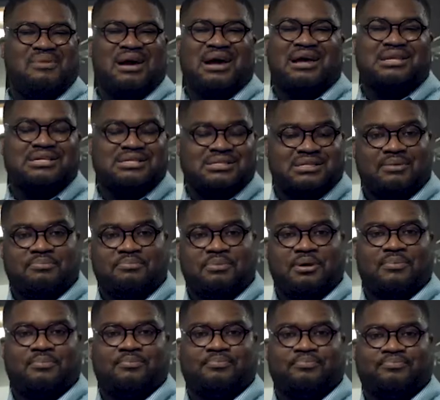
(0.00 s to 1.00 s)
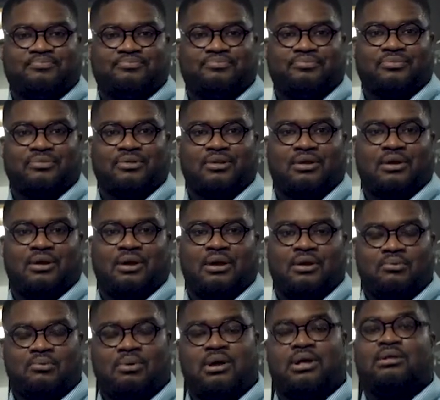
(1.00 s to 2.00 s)
am I to step up?
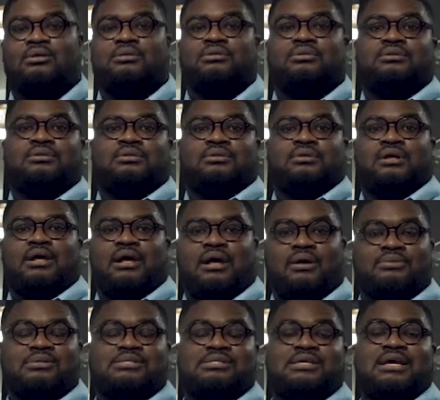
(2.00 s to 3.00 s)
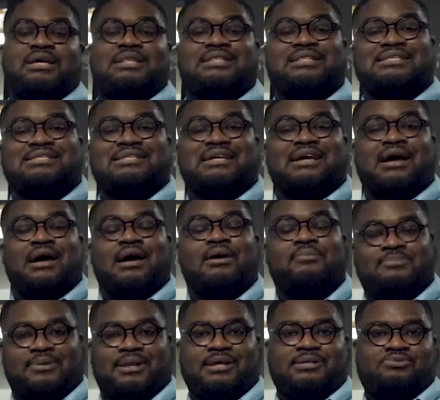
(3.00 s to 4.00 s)
Well, I will say in this
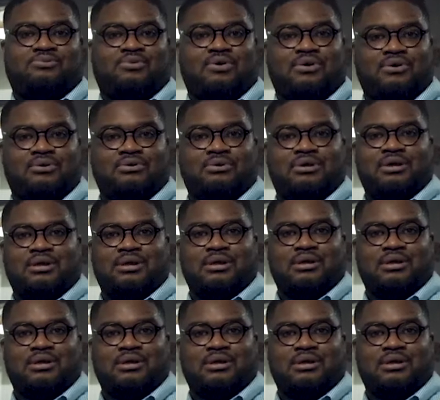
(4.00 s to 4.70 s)
complex world,